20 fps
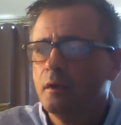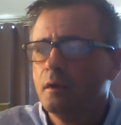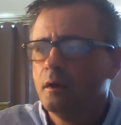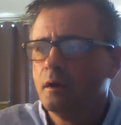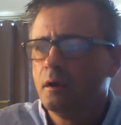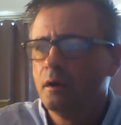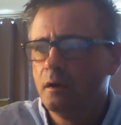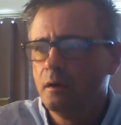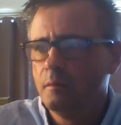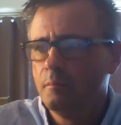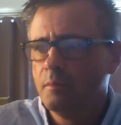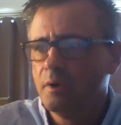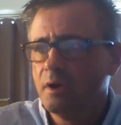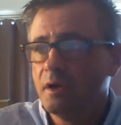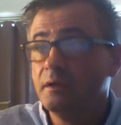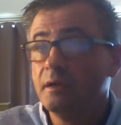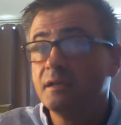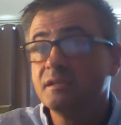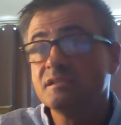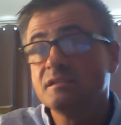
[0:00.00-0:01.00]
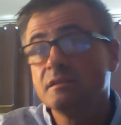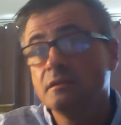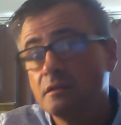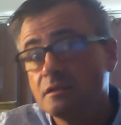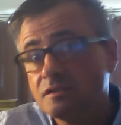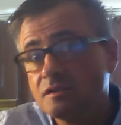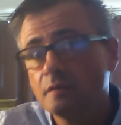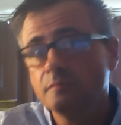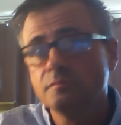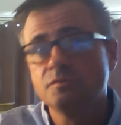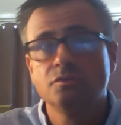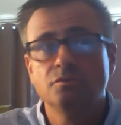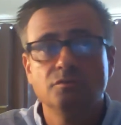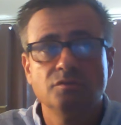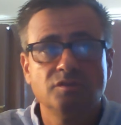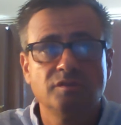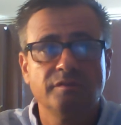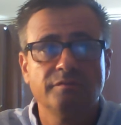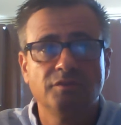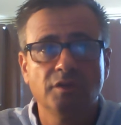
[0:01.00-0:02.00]
a nice thing that some
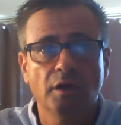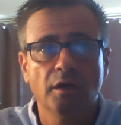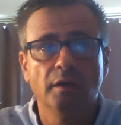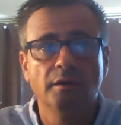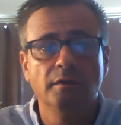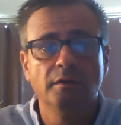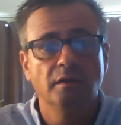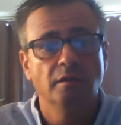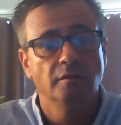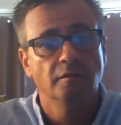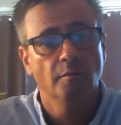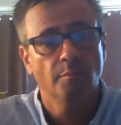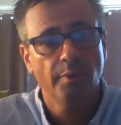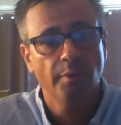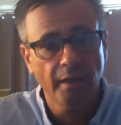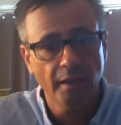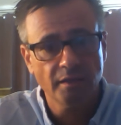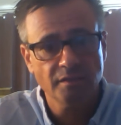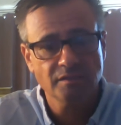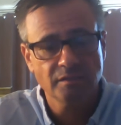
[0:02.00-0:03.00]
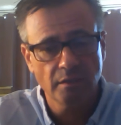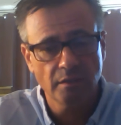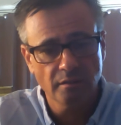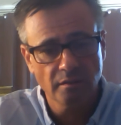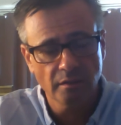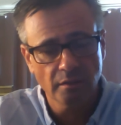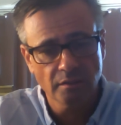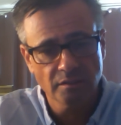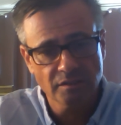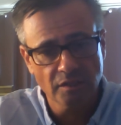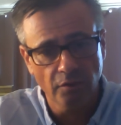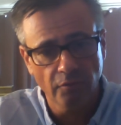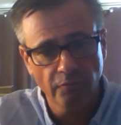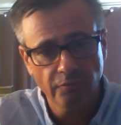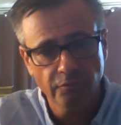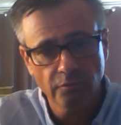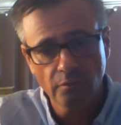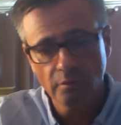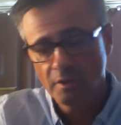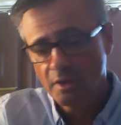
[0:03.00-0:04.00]
students have done in the past that I think is
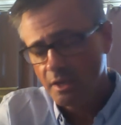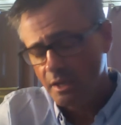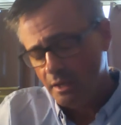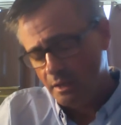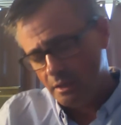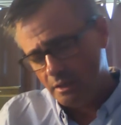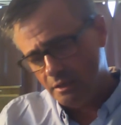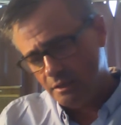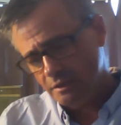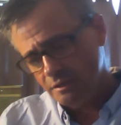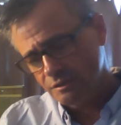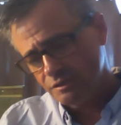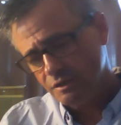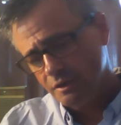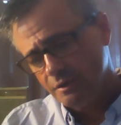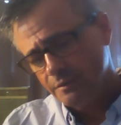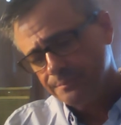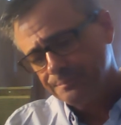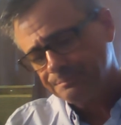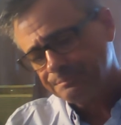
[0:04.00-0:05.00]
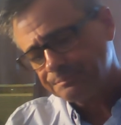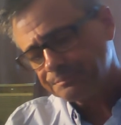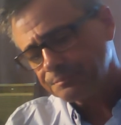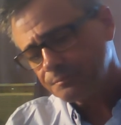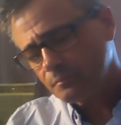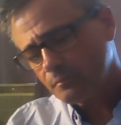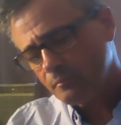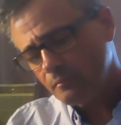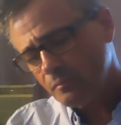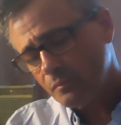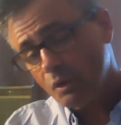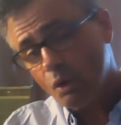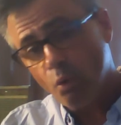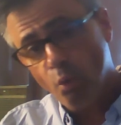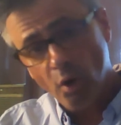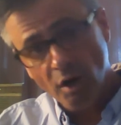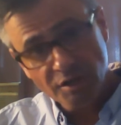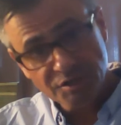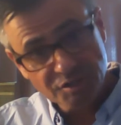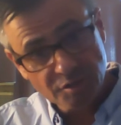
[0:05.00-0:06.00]
helpful is
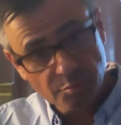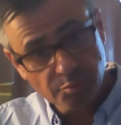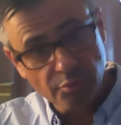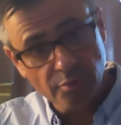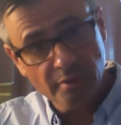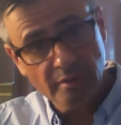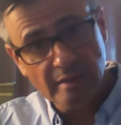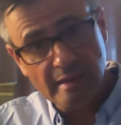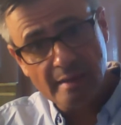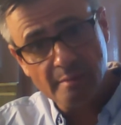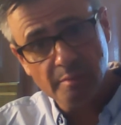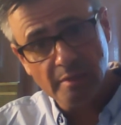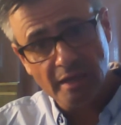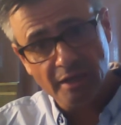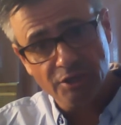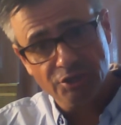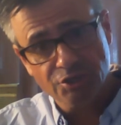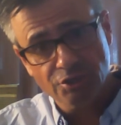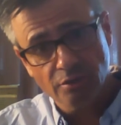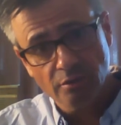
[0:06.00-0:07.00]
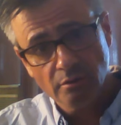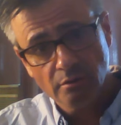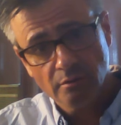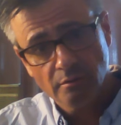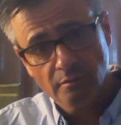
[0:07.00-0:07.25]
watch the pre-lab lecture